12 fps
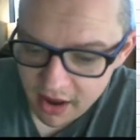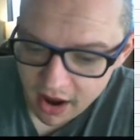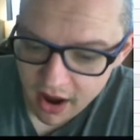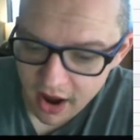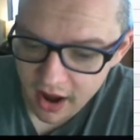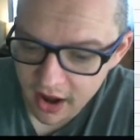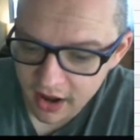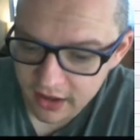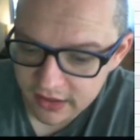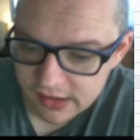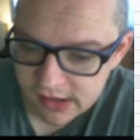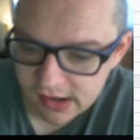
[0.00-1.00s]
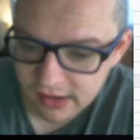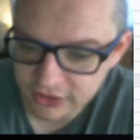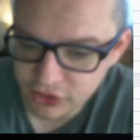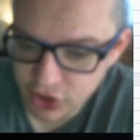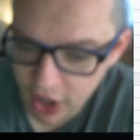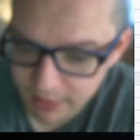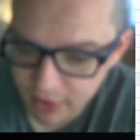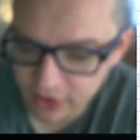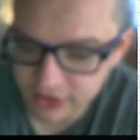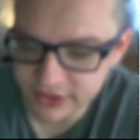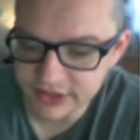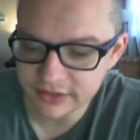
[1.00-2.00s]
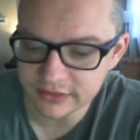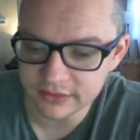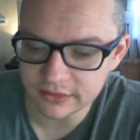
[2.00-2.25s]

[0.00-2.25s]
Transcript: Chubb Ertz.